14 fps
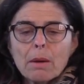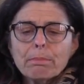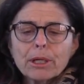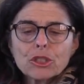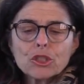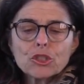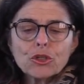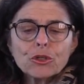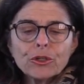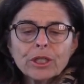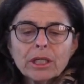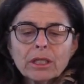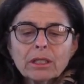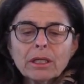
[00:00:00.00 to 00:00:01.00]
But
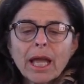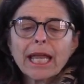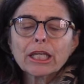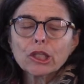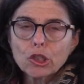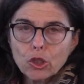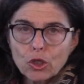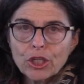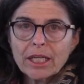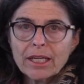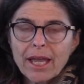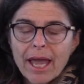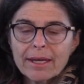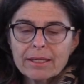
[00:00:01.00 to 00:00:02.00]
turning and
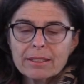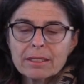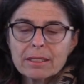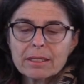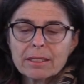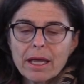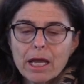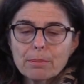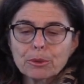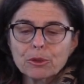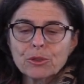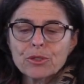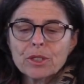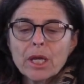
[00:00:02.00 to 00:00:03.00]
looking at his
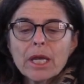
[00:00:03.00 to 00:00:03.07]
disciples,